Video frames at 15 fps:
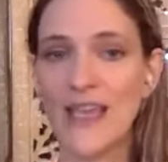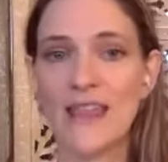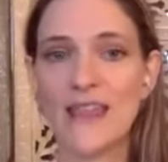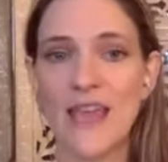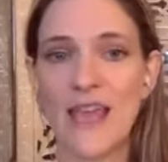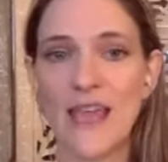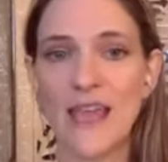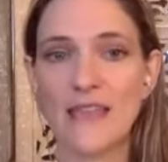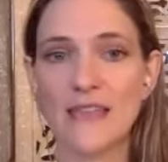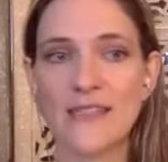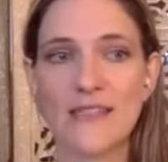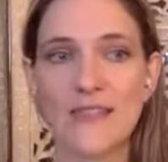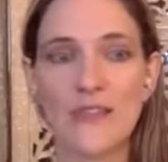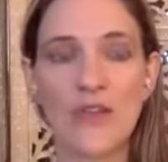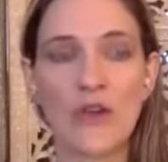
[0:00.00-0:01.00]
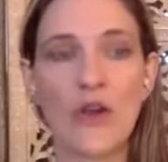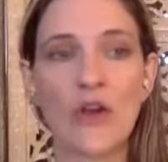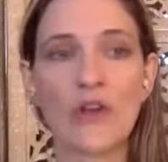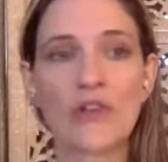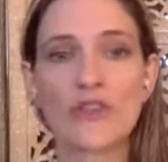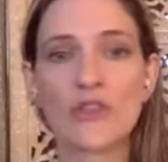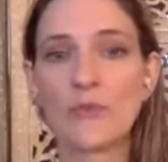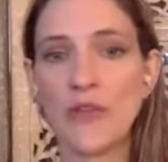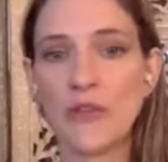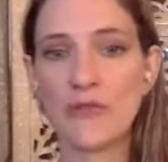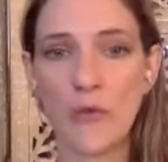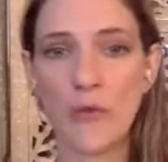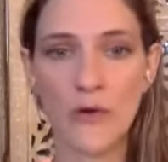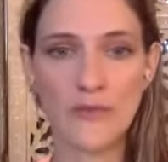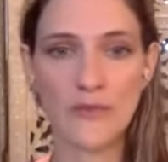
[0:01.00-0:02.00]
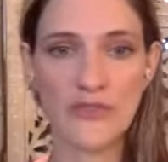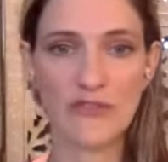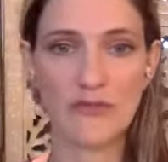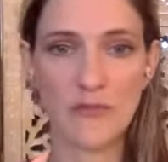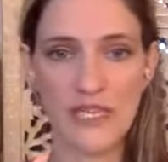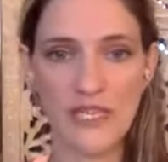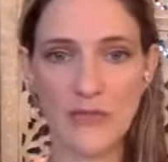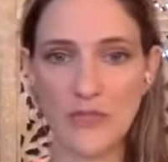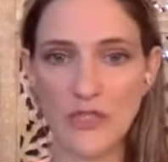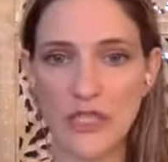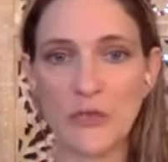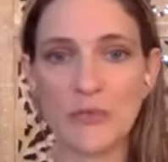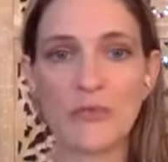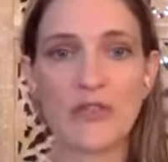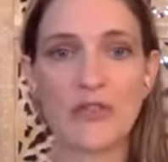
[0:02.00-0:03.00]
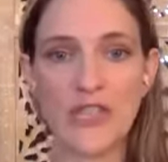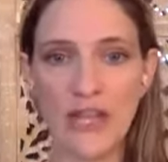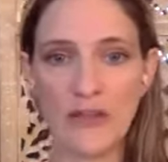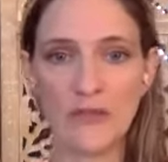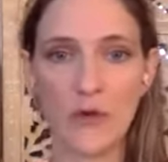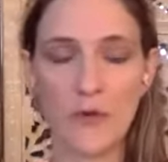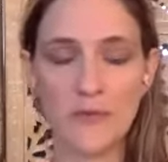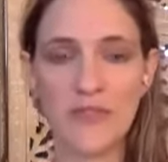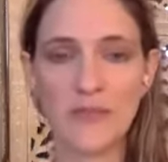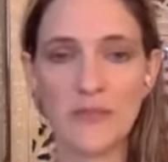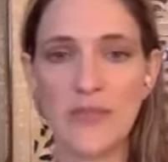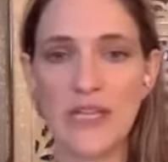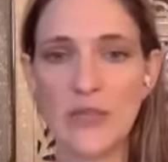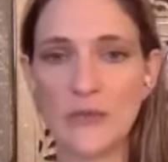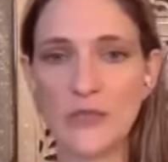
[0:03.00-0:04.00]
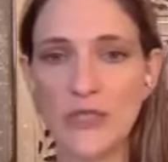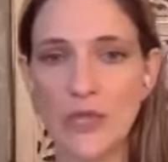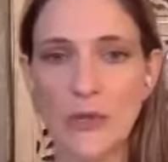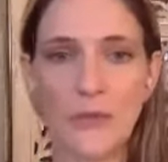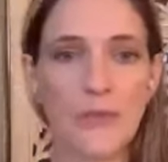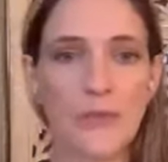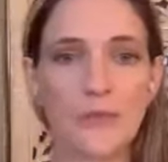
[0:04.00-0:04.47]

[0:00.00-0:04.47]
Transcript: that there are so many forms of mediumship. There's 9 forms of mediumship.